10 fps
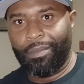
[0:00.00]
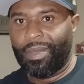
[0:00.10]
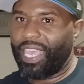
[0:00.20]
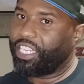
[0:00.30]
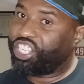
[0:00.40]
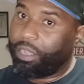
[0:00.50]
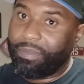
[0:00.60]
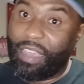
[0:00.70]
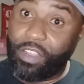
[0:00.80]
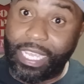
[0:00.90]
and Chip
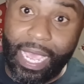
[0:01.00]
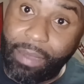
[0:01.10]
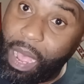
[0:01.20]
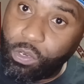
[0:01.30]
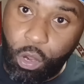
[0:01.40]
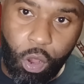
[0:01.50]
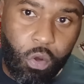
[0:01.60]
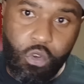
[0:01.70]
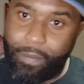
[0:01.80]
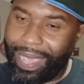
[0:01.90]
never came out the
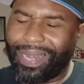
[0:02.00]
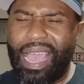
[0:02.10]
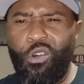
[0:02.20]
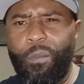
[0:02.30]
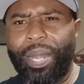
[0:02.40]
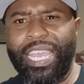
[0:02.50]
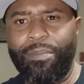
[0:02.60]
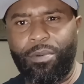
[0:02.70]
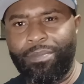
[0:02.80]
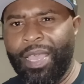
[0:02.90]
hole, man. I don't blame
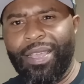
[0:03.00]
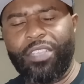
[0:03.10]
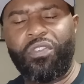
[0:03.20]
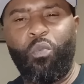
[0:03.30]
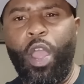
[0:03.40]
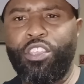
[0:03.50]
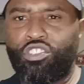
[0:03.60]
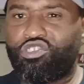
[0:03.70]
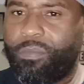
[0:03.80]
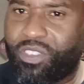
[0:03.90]
him. Because for one, your
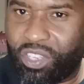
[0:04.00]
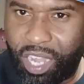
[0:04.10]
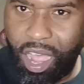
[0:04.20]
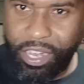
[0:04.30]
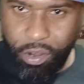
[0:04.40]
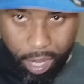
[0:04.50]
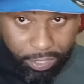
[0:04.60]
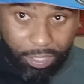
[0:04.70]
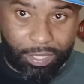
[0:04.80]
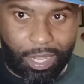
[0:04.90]
trimmers are gone, your
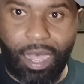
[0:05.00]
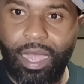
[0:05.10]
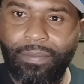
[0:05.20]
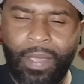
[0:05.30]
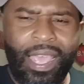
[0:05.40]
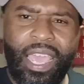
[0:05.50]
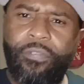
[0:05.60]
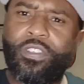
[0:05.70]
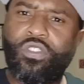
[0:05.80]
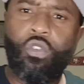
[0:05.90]
hustle is gone. And
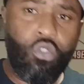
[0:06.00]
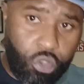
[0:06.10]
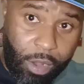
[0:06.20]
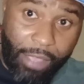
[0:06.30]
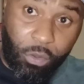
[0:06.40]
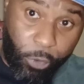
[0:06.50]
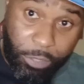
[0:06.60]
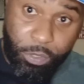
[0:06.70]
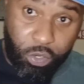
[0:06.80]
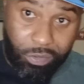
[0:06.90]
for two, you're going to have the
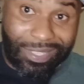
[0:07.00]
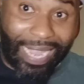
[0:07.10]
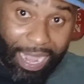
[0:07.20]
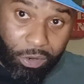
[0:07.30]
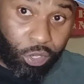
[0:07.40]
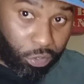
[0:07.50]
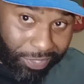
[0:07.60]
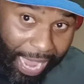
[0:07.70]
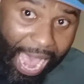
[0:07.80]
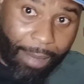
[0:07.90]
Richmond dudes down on your
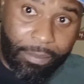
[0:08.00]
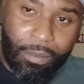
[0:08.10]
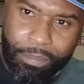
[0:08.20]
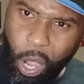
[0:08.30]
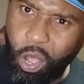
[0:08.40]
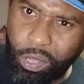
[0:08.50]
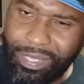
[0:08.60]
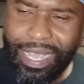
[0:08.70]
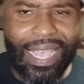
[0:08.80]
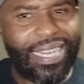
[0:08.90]
top,
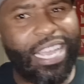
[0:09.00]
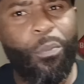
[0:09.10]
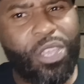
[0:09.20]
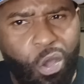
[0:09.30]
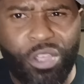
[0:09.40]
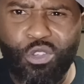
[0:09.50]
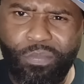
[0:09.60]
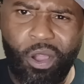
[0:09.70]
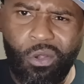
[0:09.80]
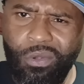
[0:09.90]
pause. They going to be on you,
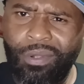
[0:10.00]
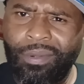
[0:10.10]
bro.